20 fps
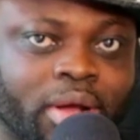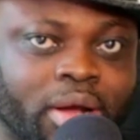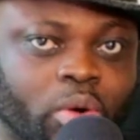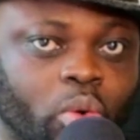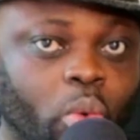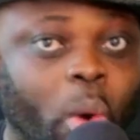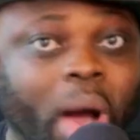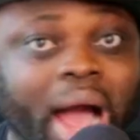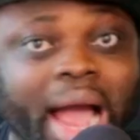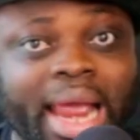
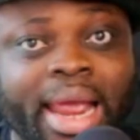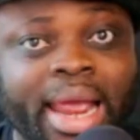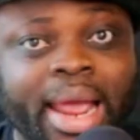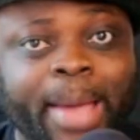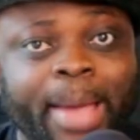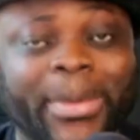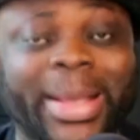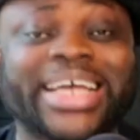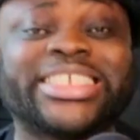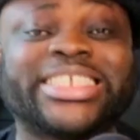Why?
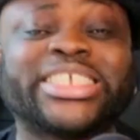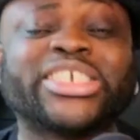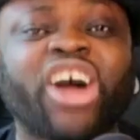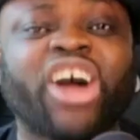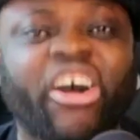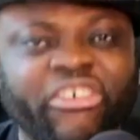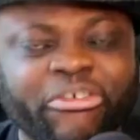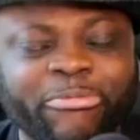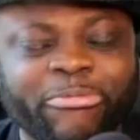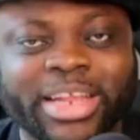Because
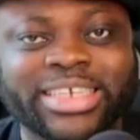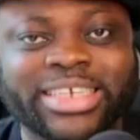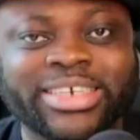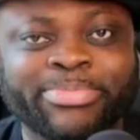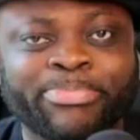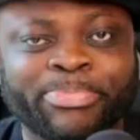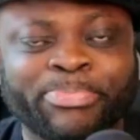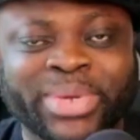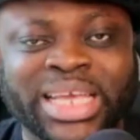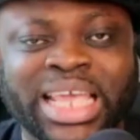government
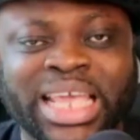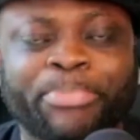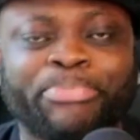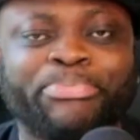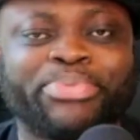keep